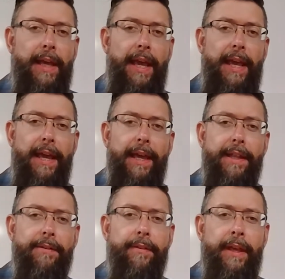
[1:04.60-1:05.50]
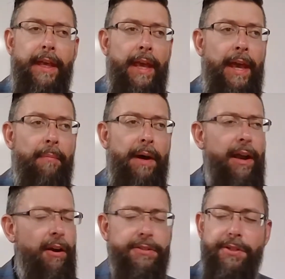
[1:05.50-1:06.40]
and my
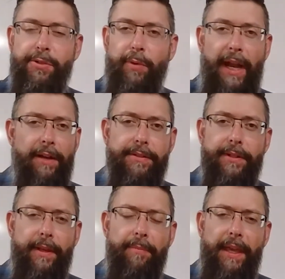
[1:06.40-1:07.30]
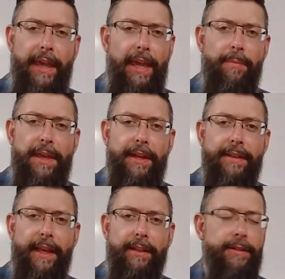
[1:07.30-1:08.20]
heart just went out to them. They came in and
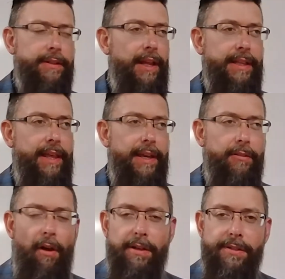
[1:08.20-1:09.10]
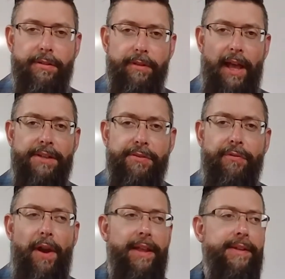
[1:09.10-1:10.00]
they looked like they had lost their last
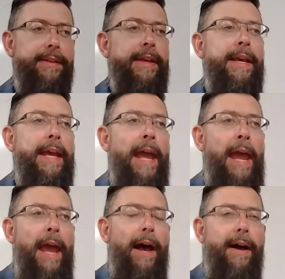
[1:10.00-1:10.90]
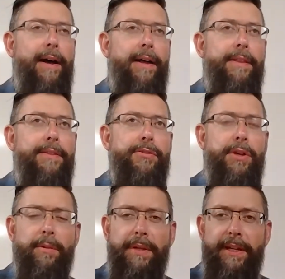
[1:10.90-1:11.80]
friend. The
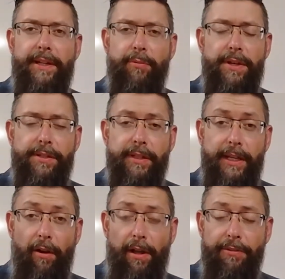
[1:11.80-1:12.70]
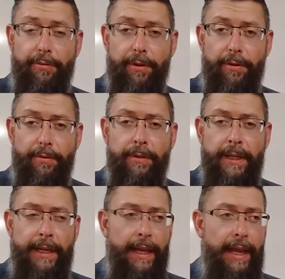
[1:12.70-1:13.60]
gentleman had recently gone through
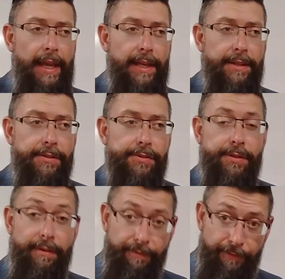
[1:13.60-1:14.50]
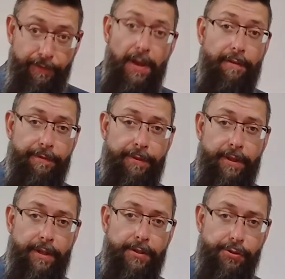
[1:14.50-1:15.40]
his fifth
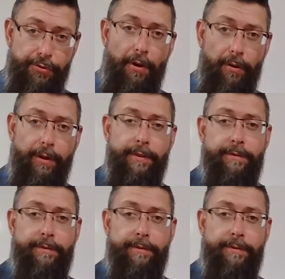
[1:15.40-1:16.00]
stroke.